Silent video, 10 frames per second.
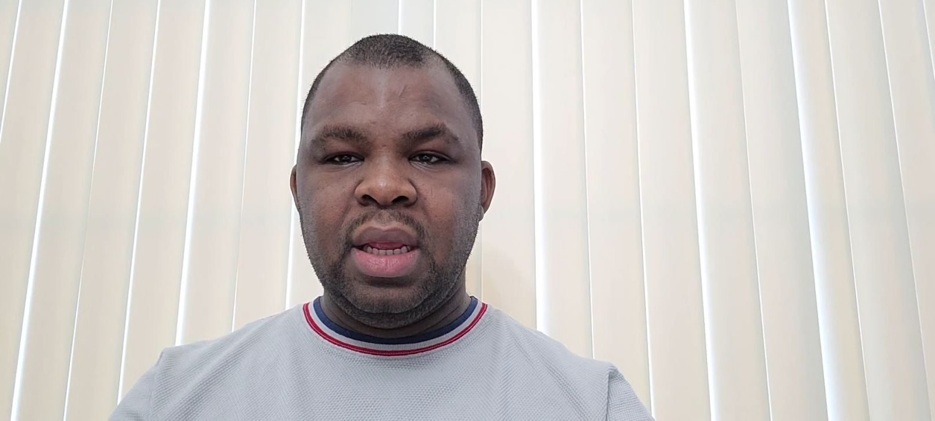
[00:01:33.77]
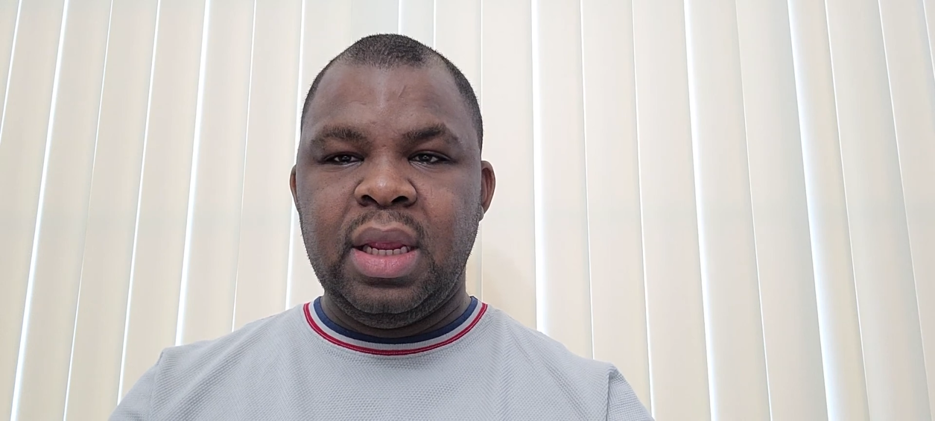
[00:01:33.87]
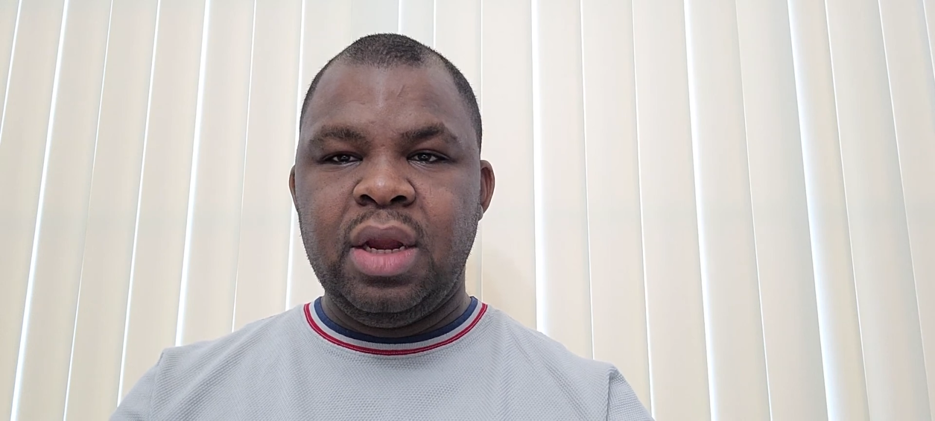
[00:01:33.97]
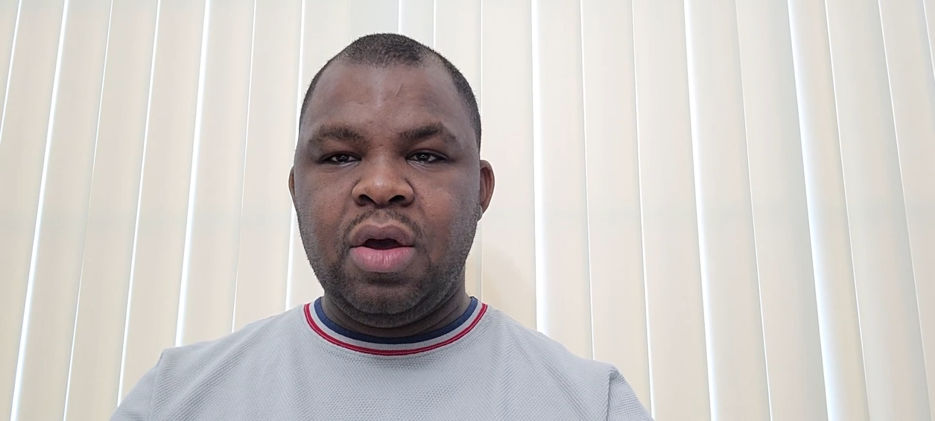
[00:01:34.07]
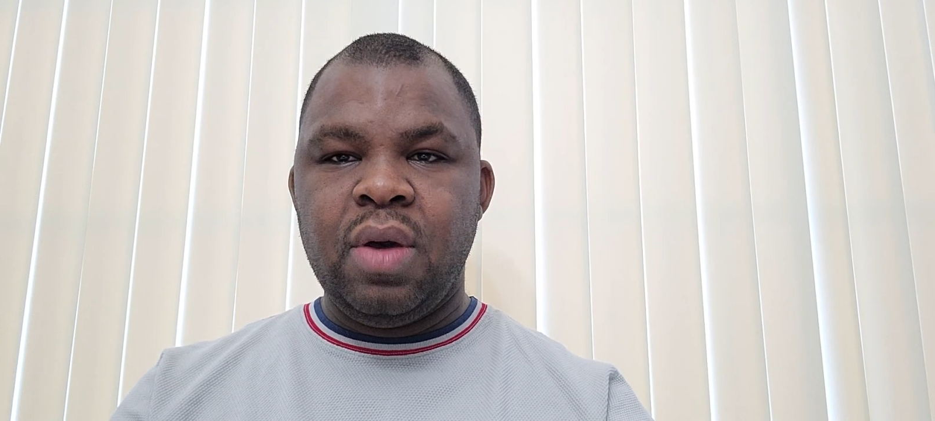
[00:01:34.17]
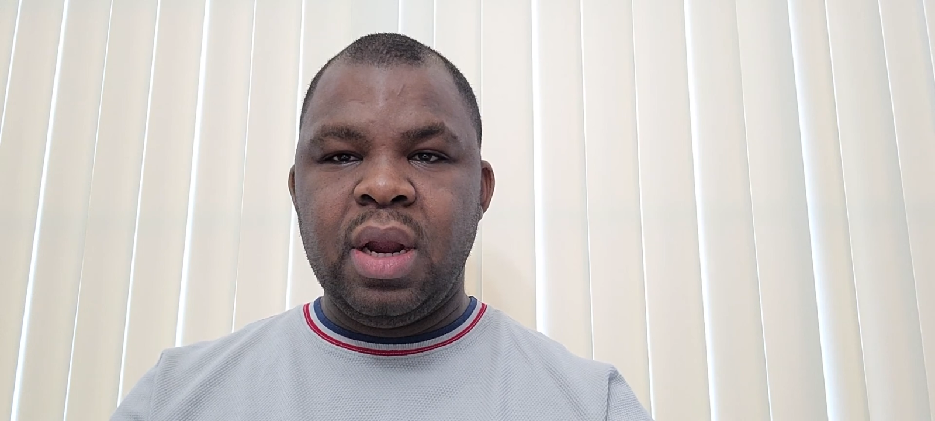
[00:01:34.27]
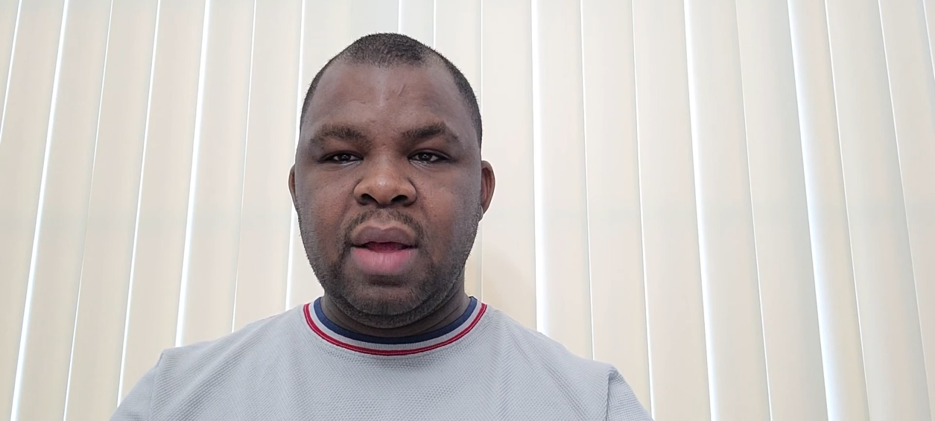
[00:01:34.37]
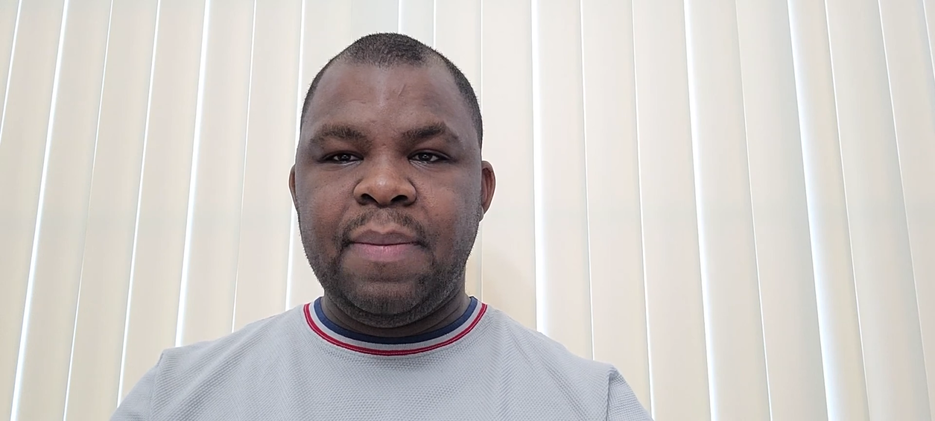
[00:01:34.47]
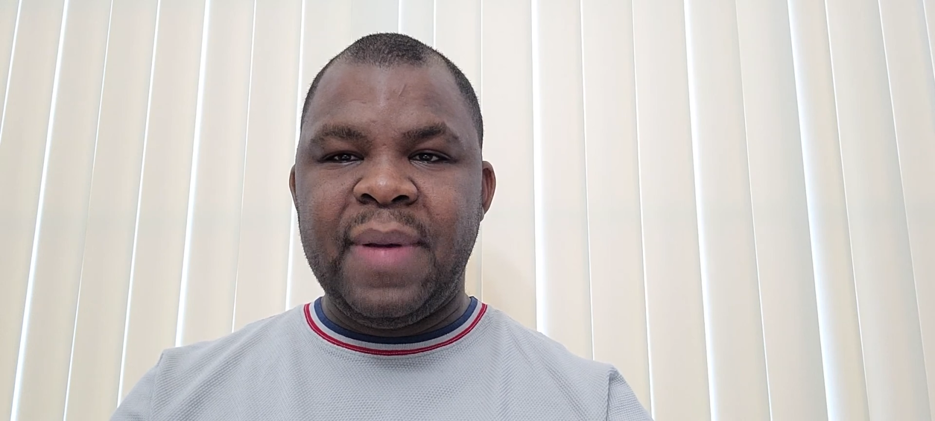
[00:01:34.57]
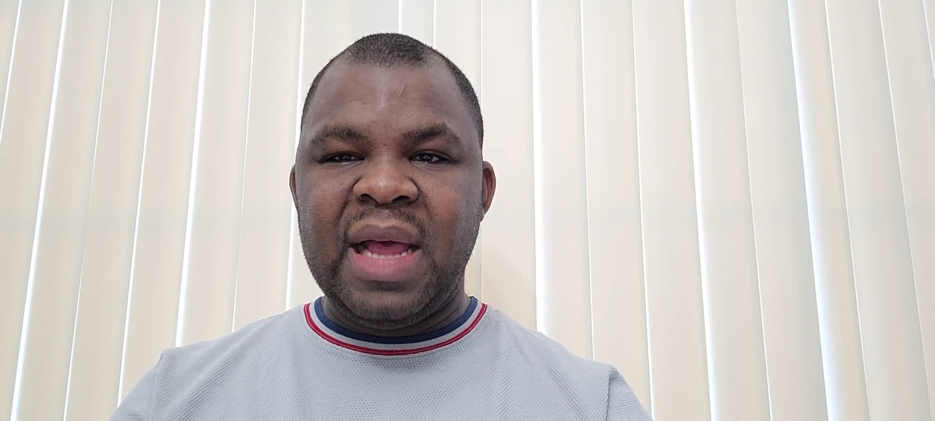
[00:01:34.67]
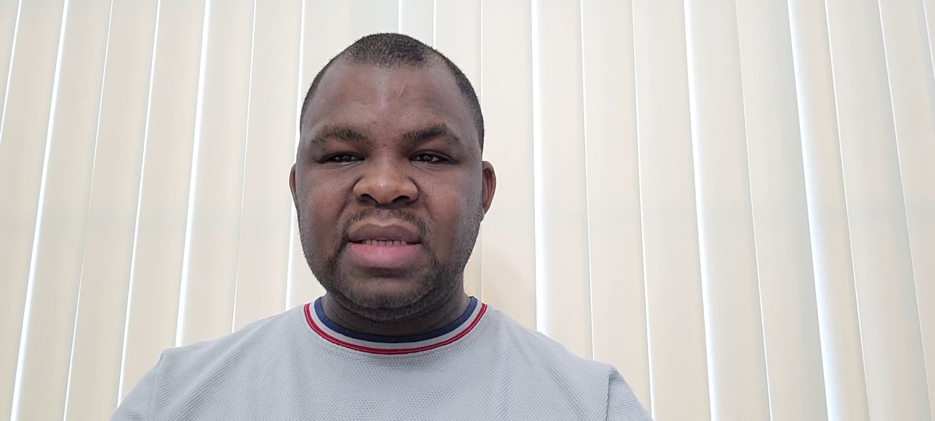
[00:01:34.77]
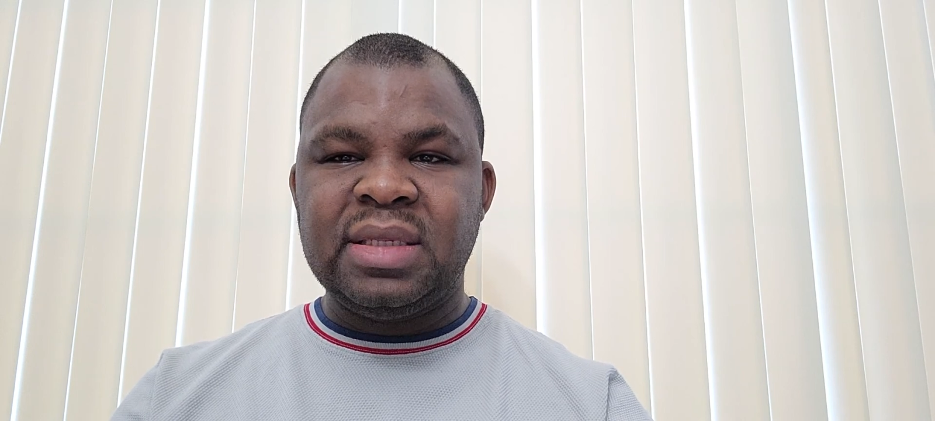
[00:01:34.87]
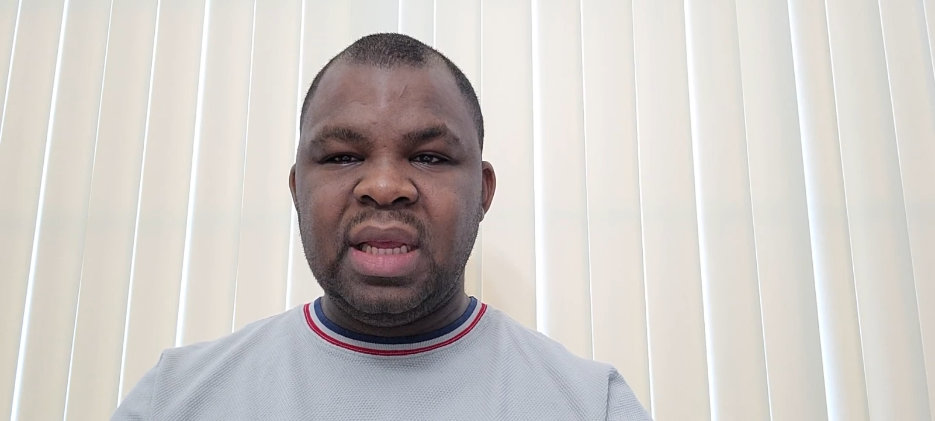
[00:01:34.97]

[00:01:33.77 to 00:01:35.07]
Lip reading: He don't want to pass